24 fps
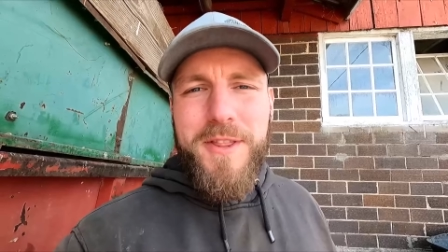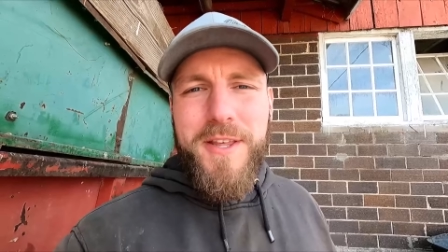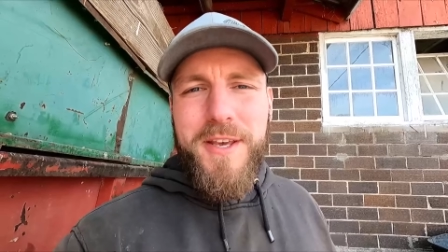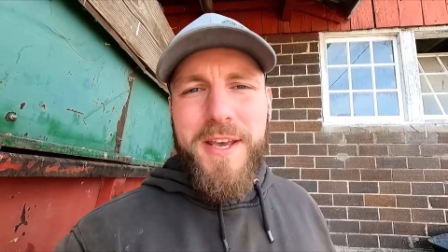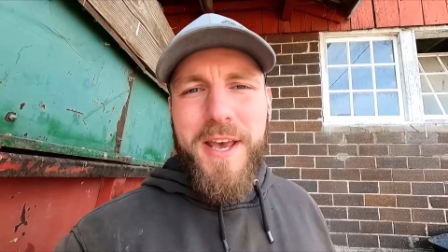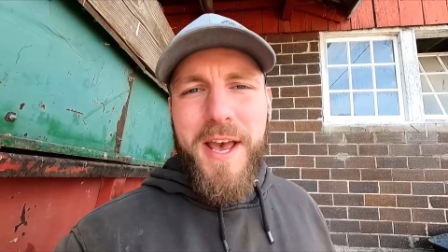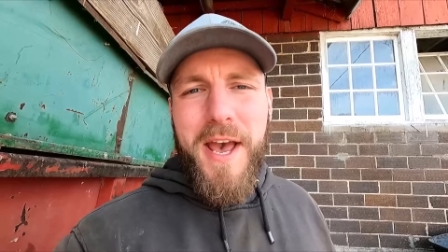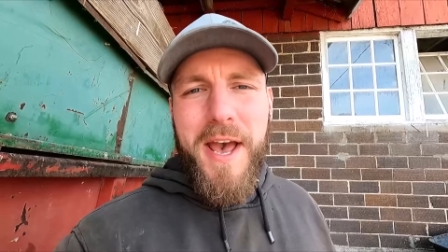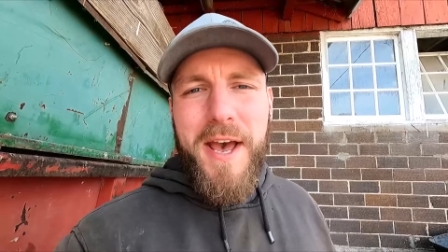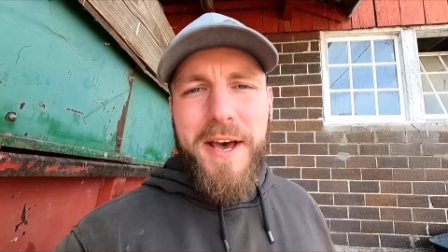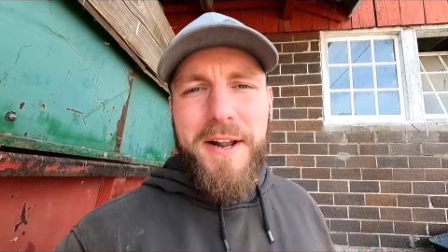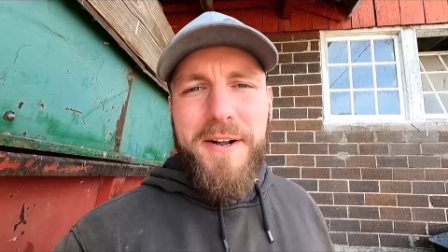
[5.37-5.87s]
with the
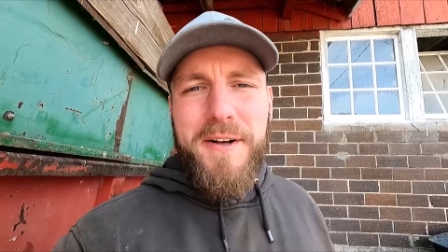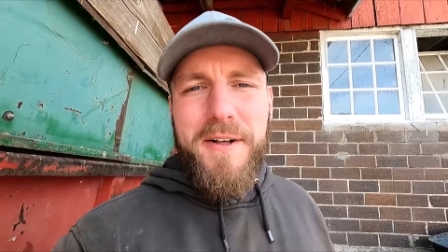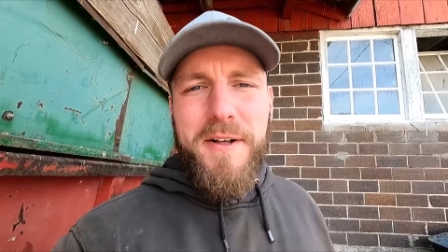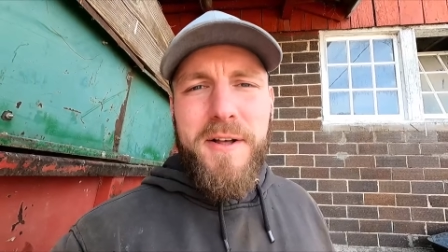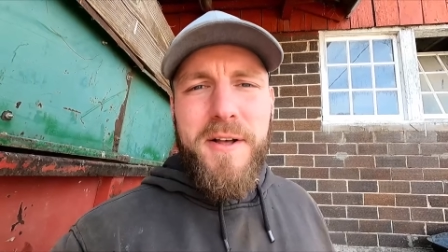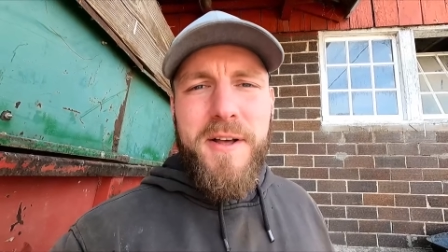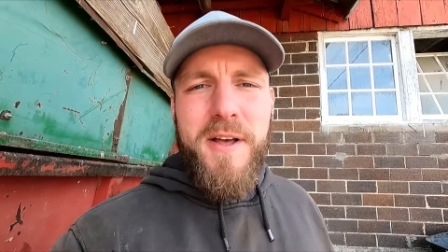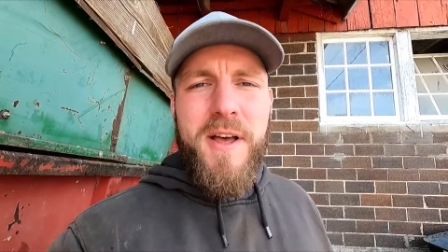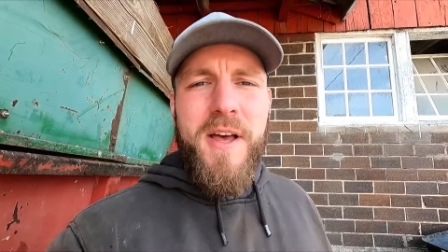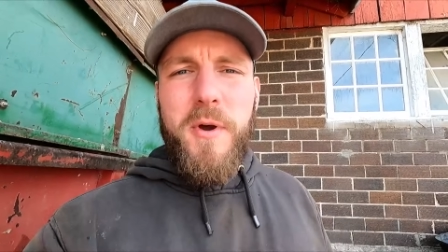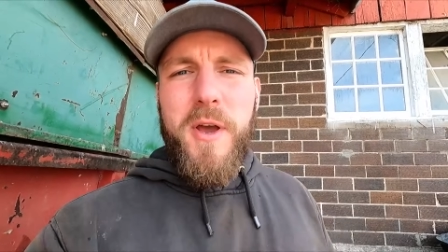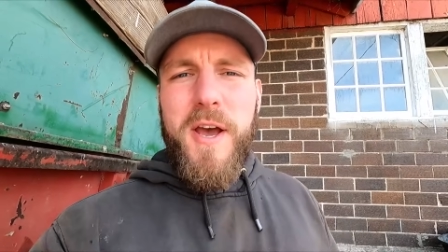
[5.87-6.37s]

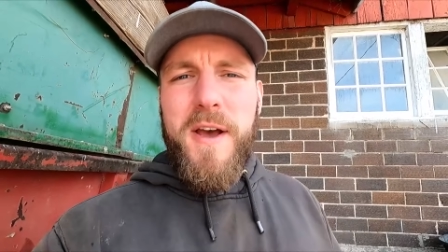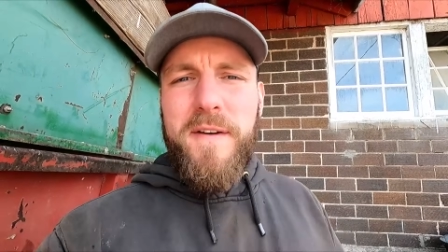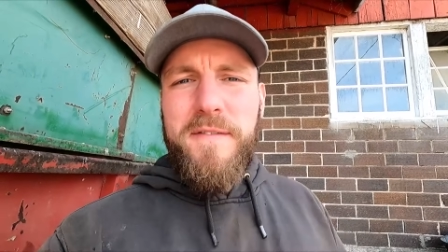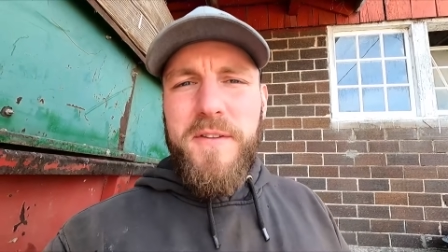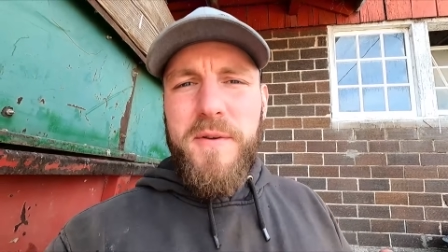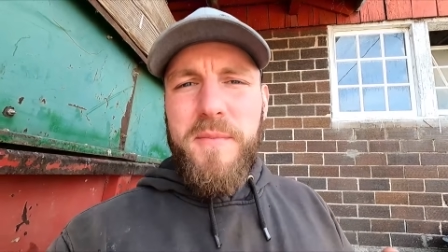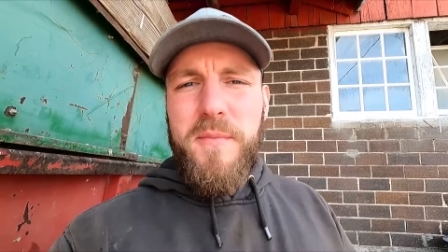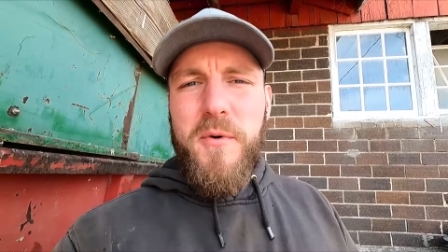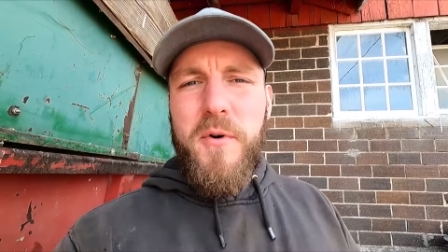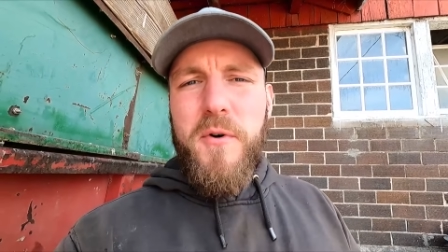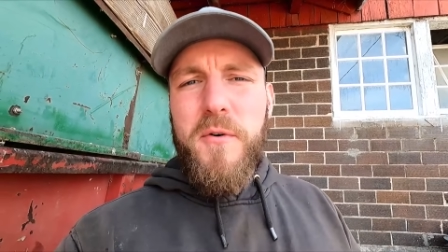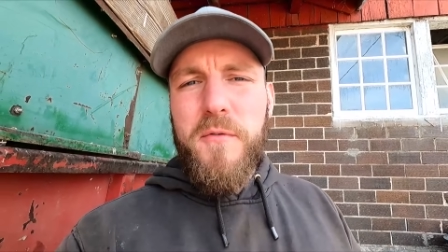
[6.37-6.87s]
cattle. We have
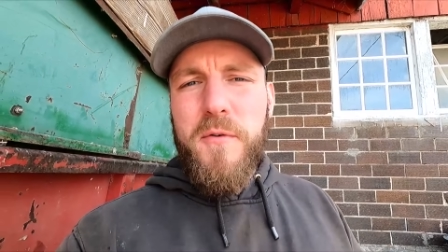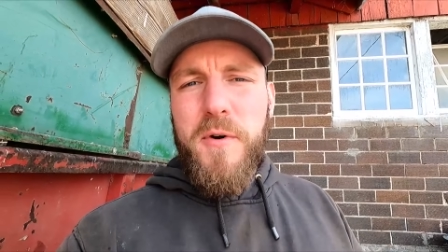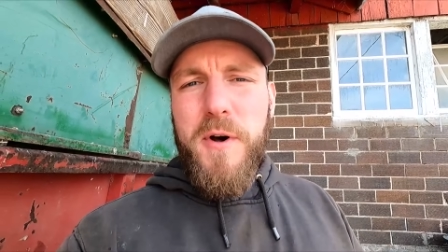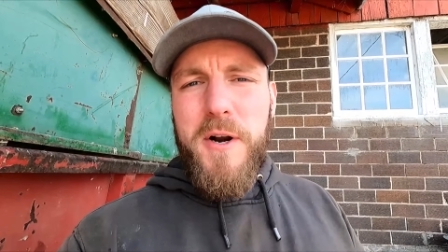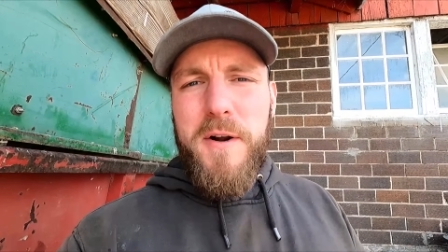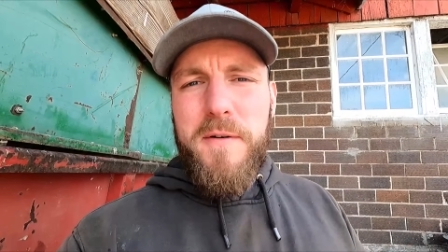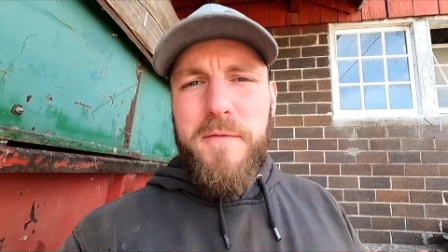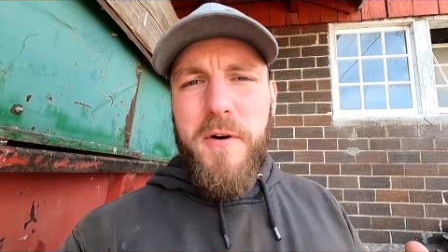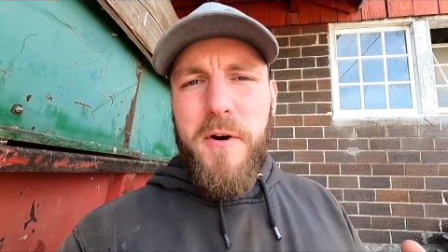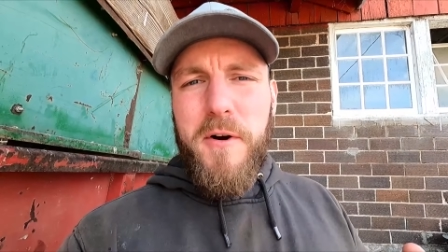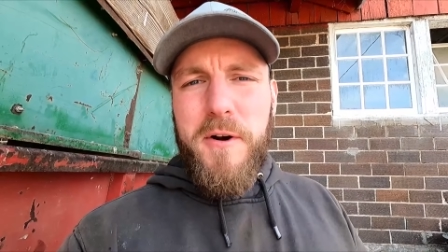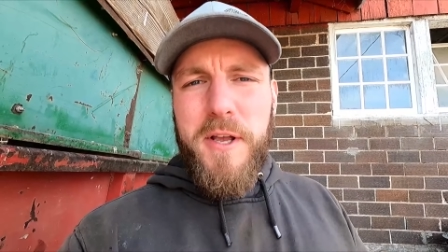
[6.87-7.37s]
to move
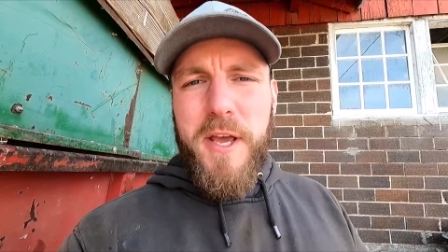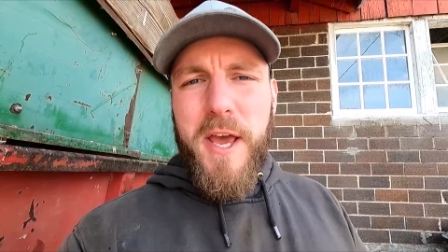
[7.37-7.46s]
one of our